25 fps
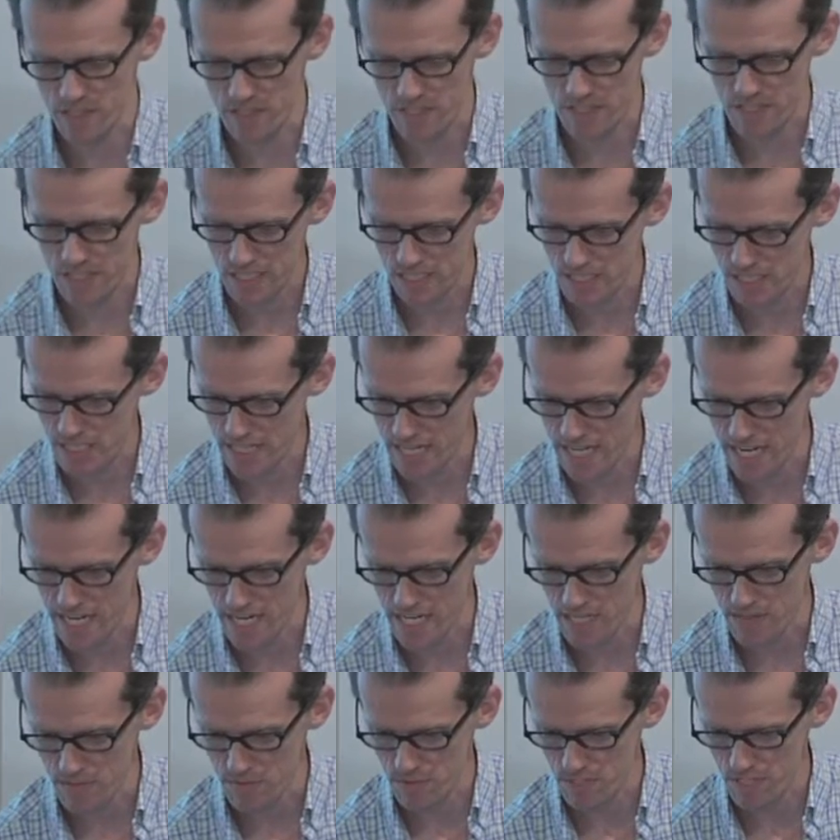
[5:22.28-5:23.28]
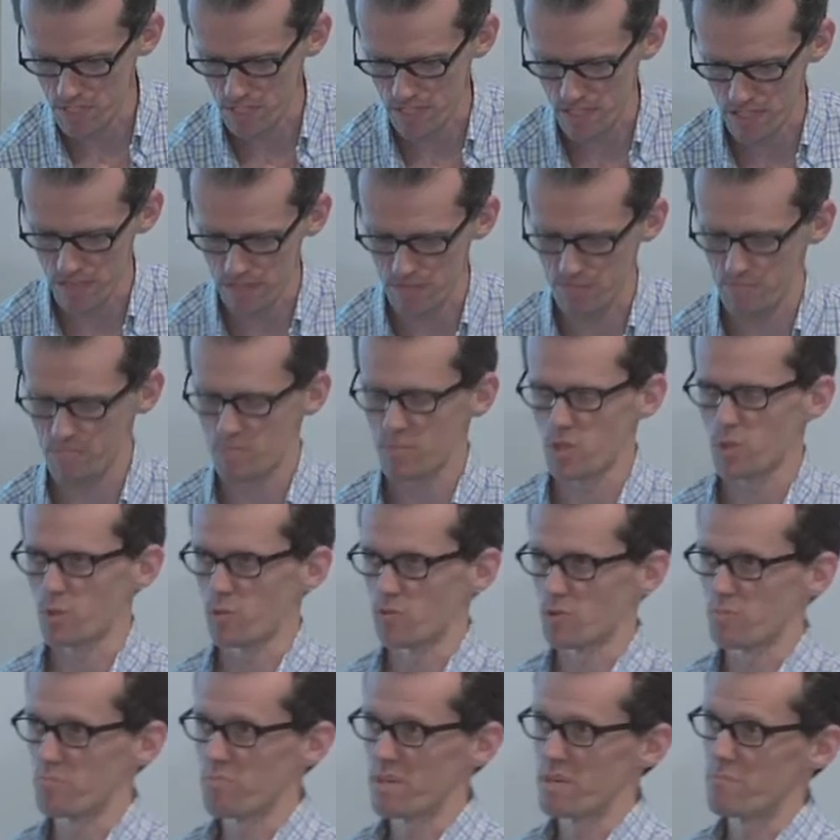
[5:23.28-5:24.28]
got a style
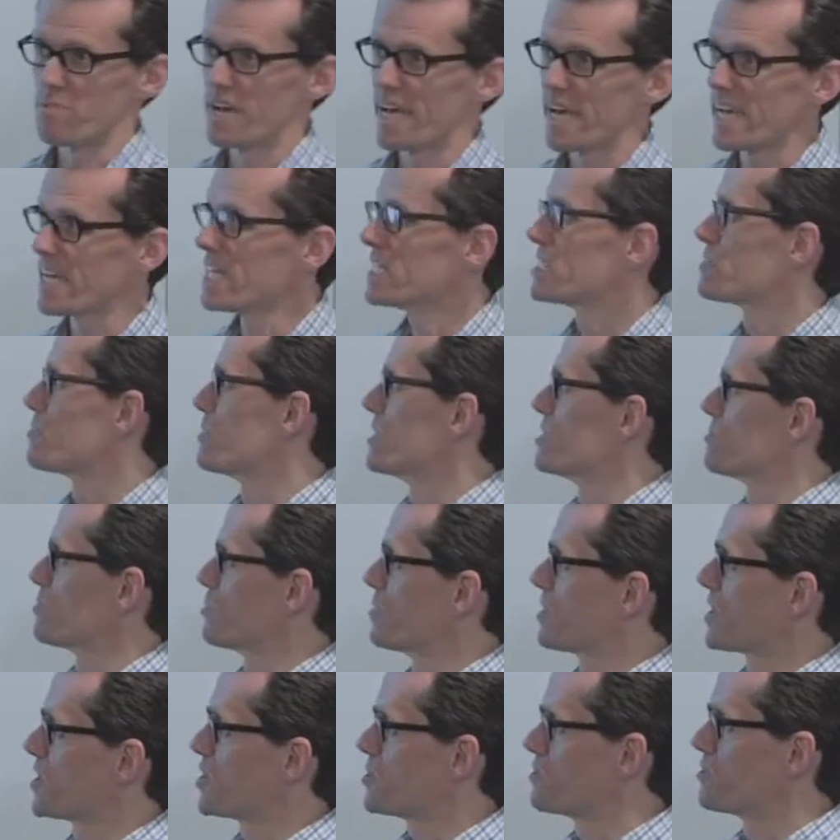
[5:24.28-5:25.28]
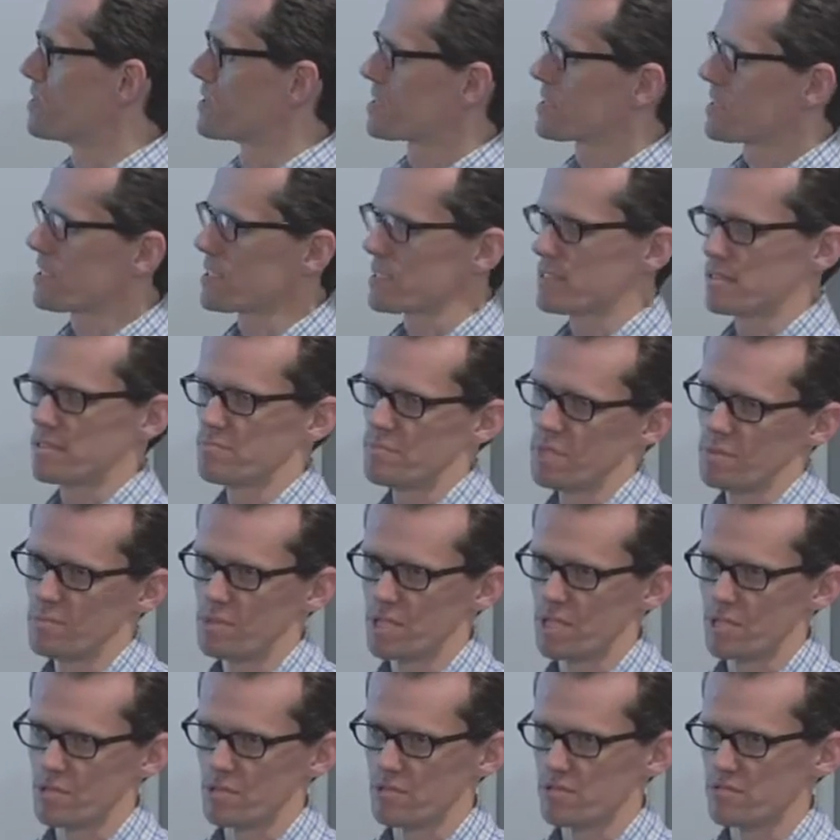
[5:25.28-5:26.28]
called bib head, which will cue the start of the
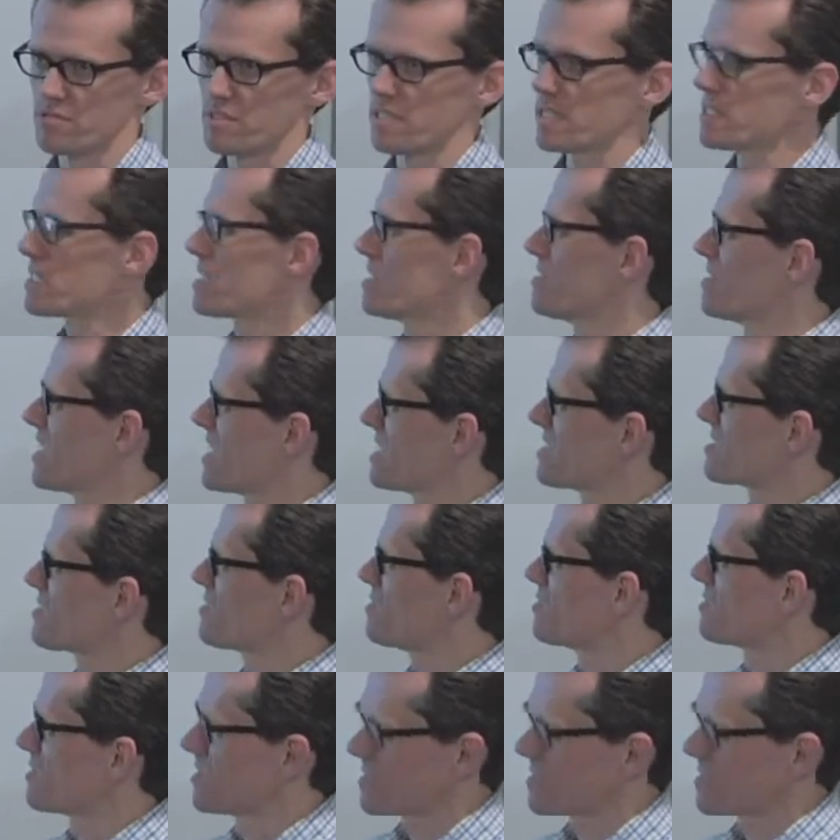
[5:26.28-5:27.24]
bibliography, so that's not